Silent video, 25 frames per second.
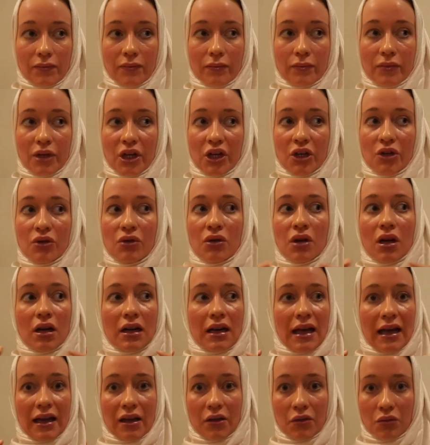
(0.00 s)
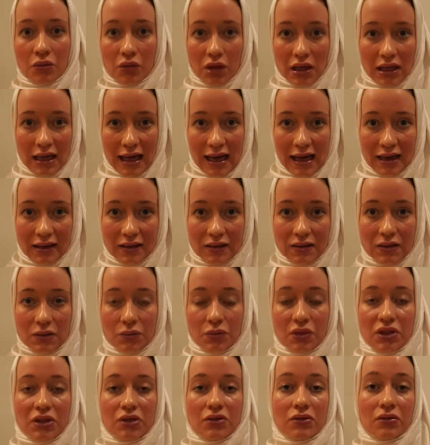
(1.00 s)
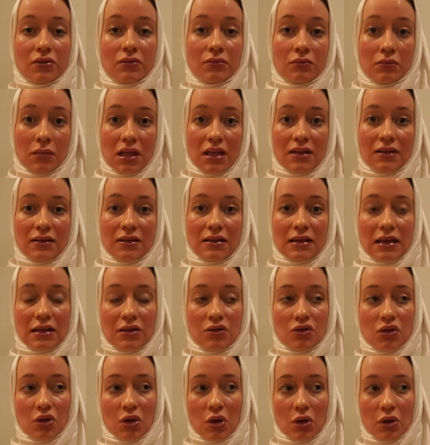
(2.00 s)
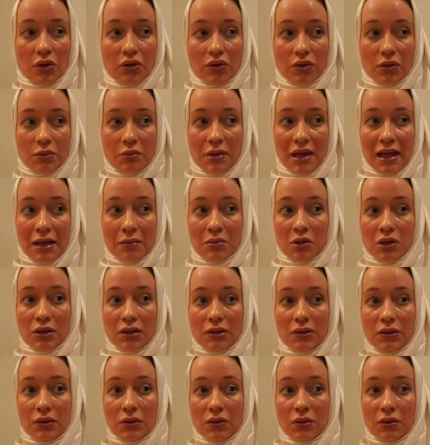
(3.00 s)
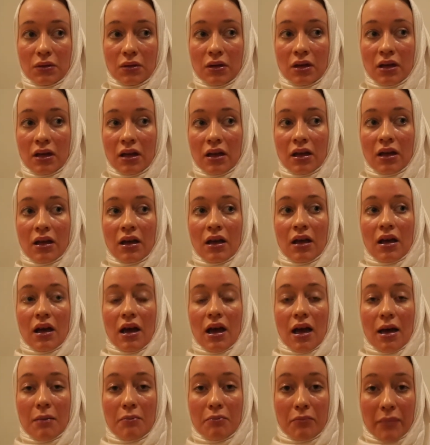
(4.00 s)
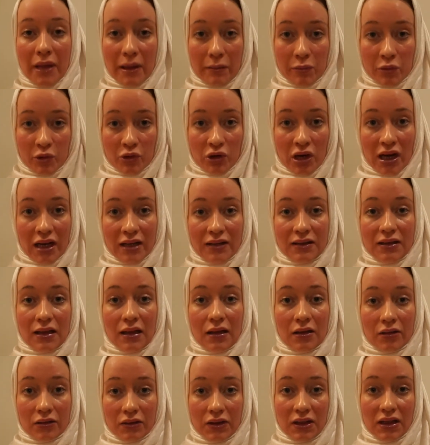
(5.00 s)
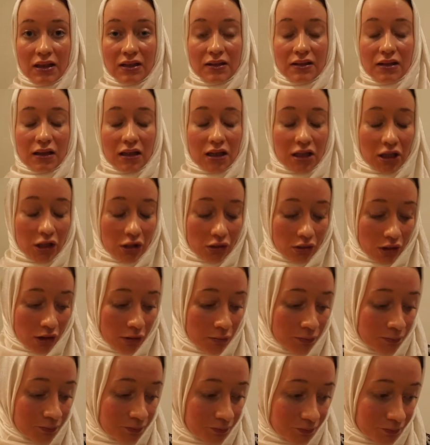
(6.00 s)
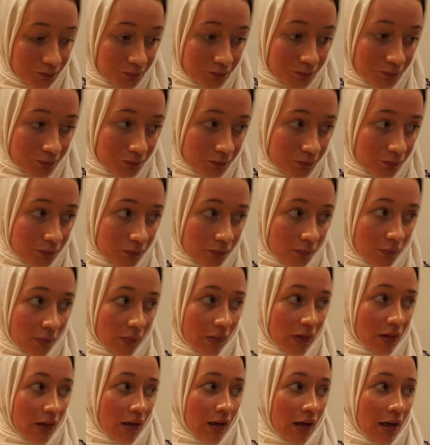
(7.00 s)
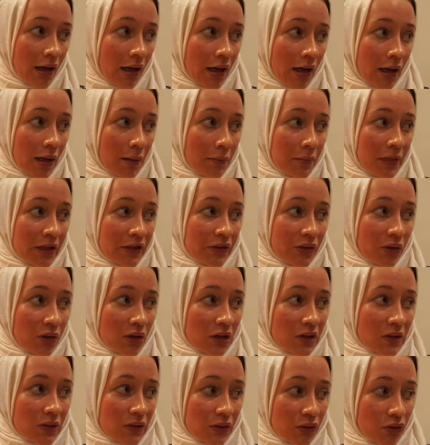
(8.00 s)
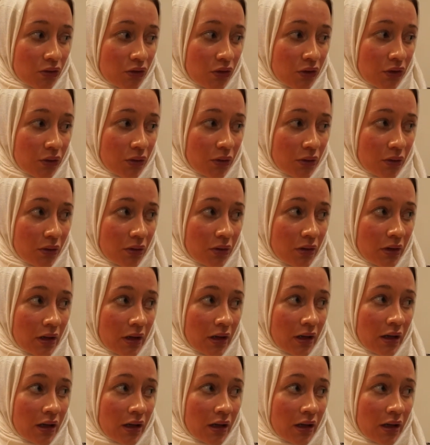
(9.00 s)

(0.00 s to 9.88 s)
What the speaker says: where you are like relaxed, which means that you're going to be able to memorize a lot easier, you know. But also to